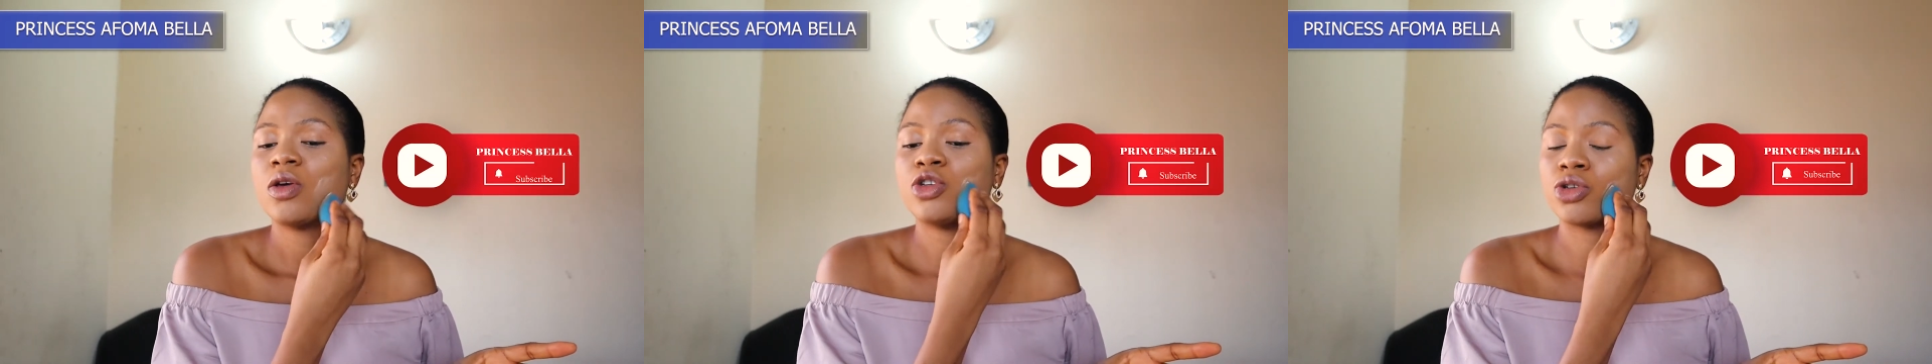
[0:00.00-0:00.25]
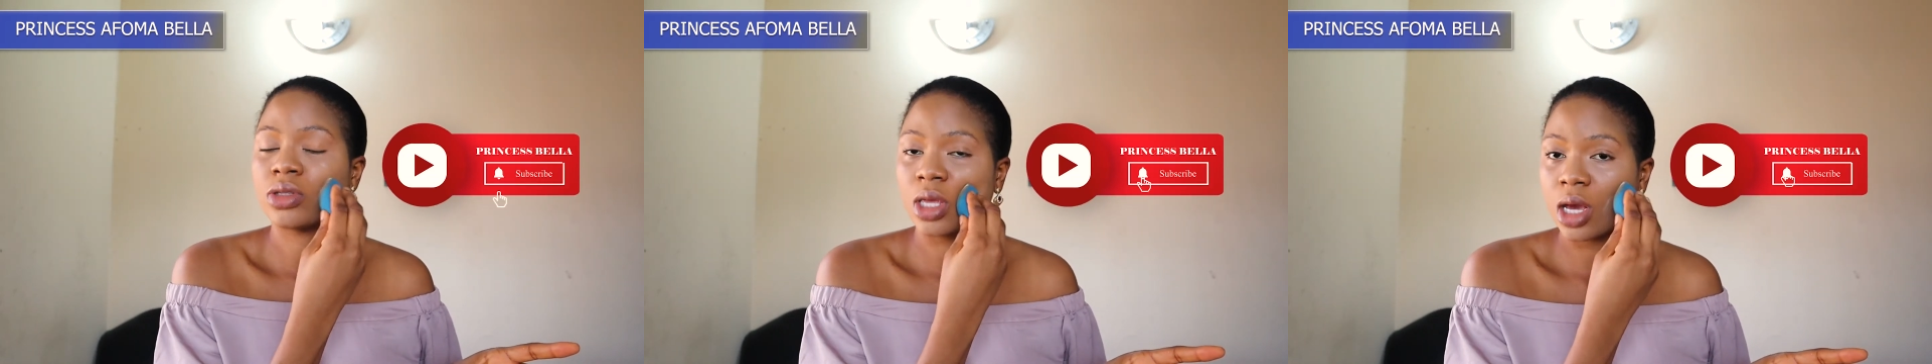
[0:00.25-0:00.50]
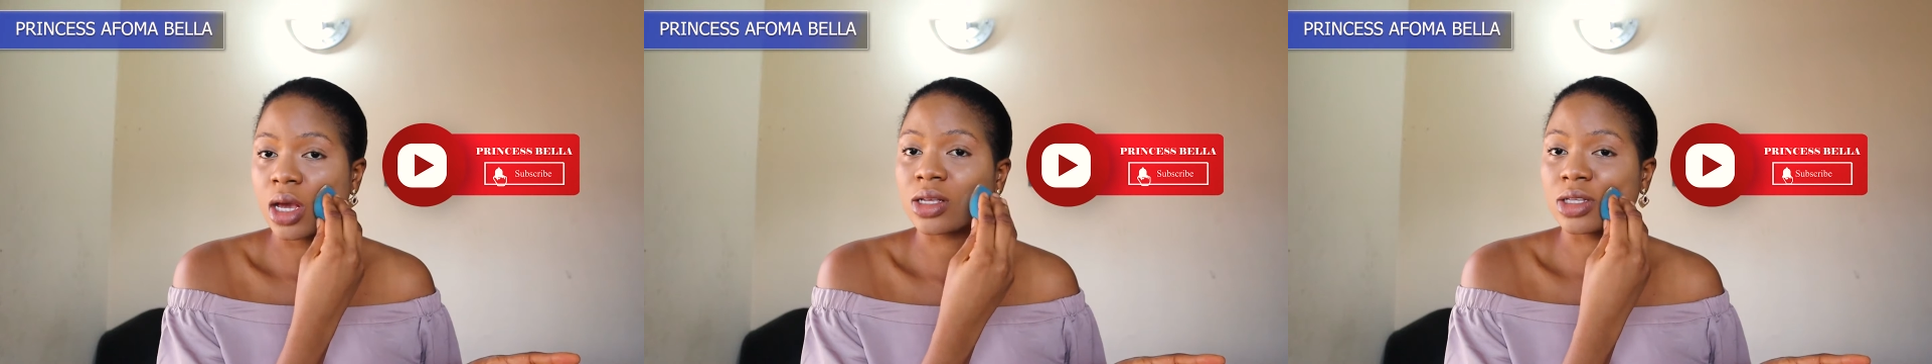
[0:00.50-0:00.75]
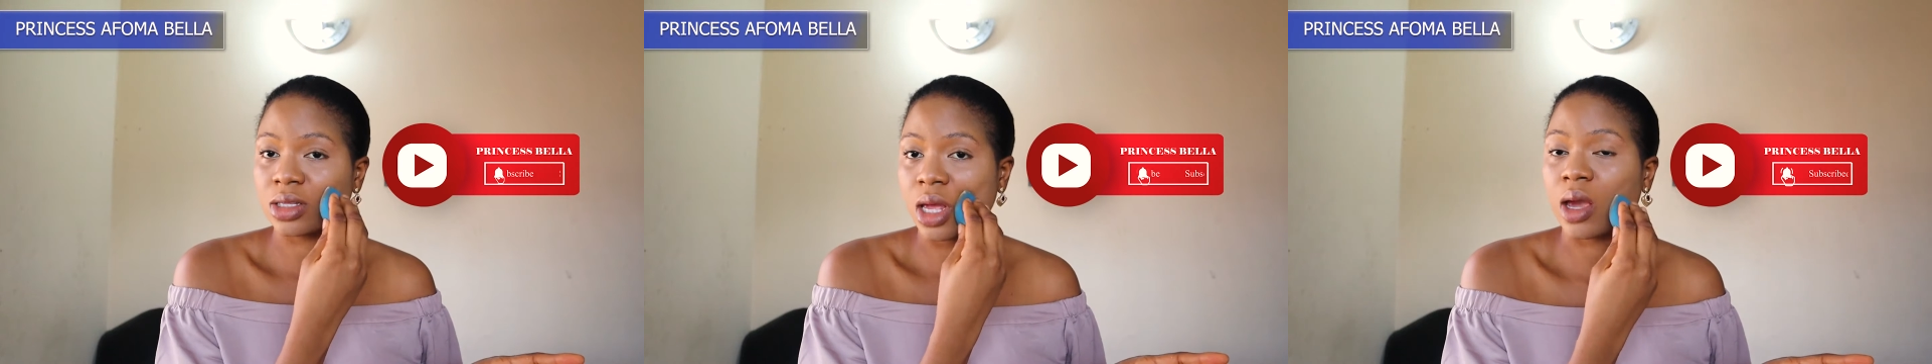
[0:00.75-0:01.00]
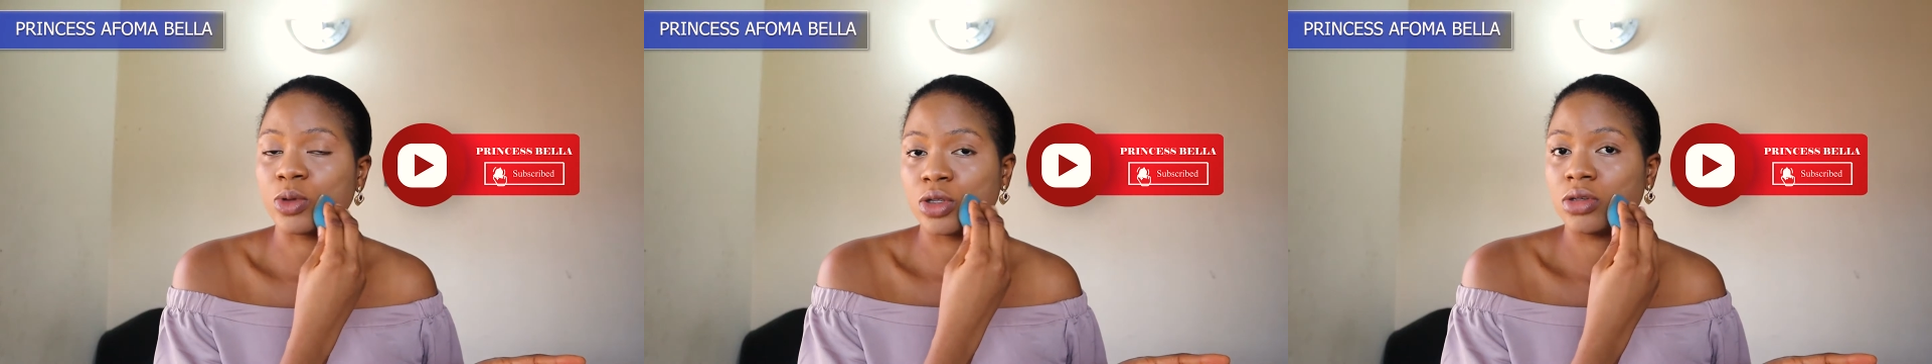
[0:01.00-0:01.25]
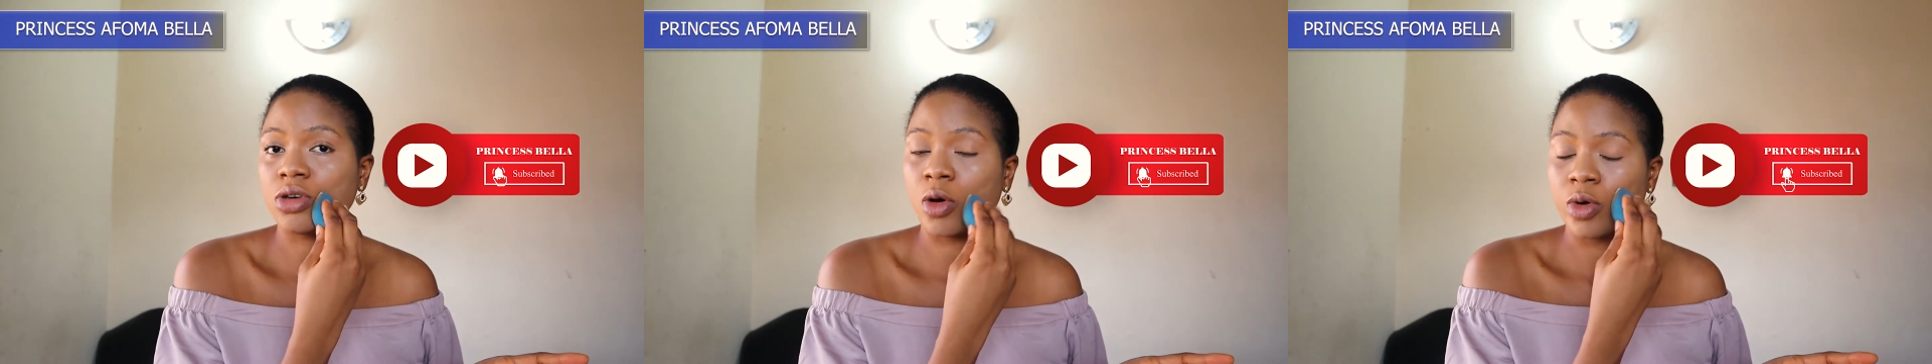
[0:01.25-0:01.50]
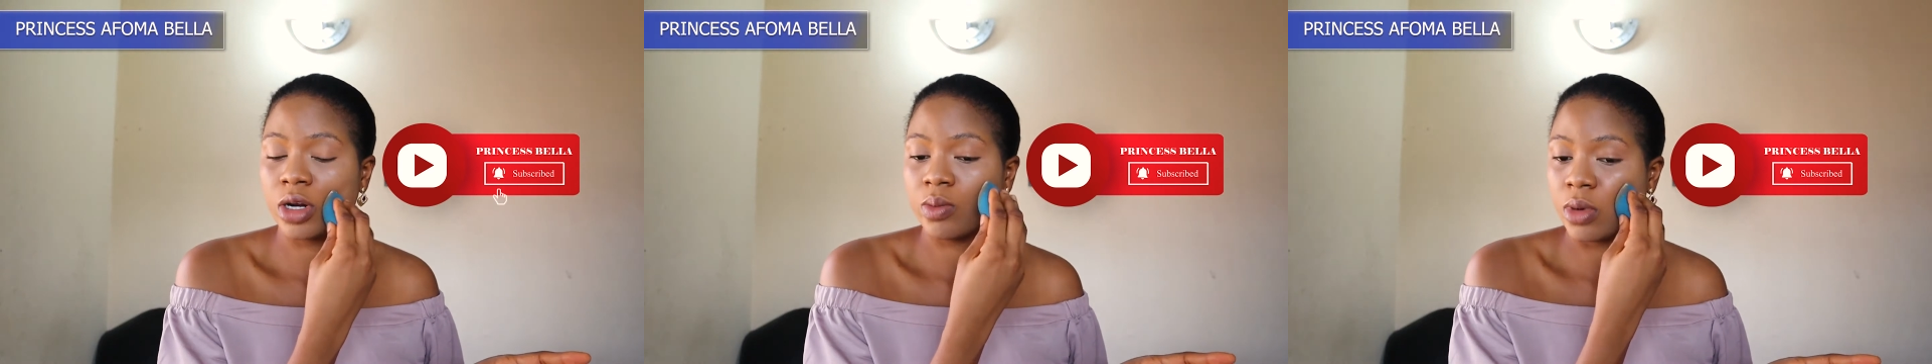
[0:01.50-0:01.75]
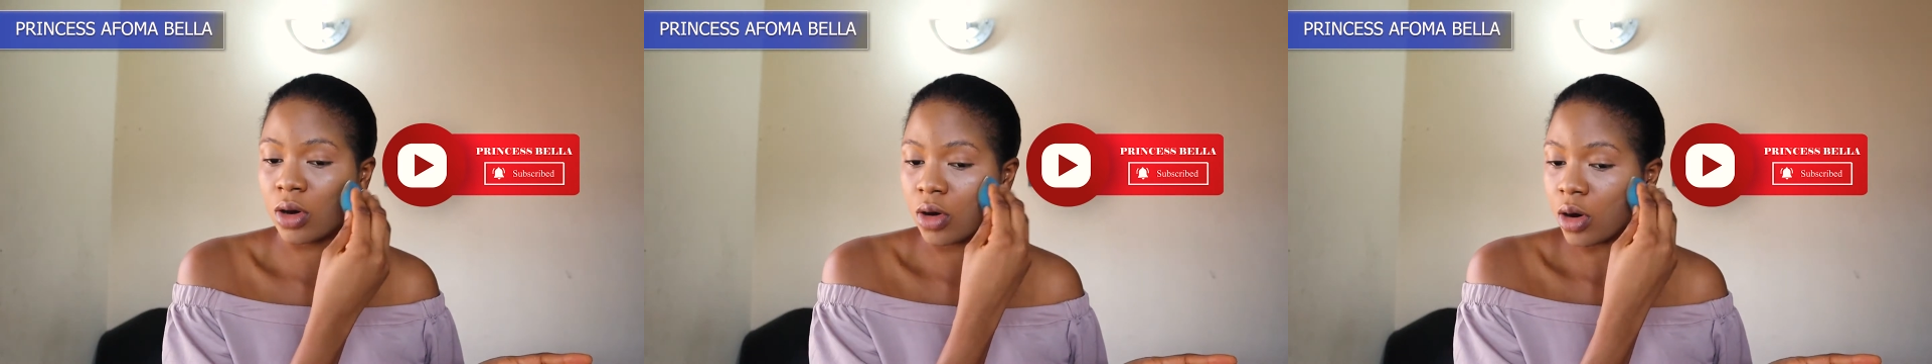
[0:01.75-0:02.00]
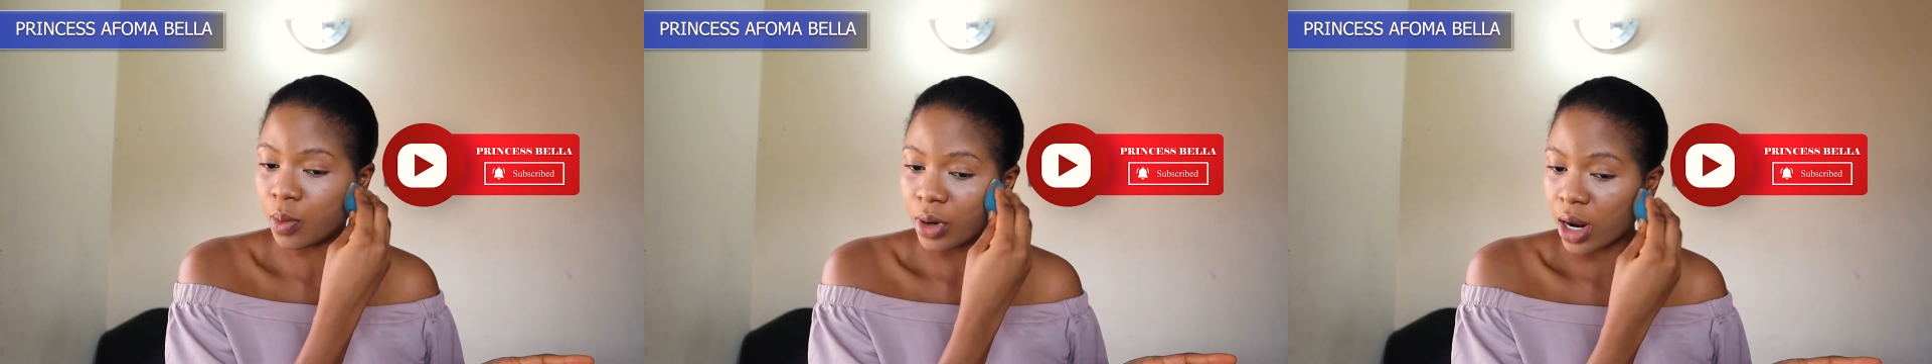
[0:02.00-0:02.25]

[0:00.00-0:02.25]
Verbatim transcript: you should take time to do your wedding makeup.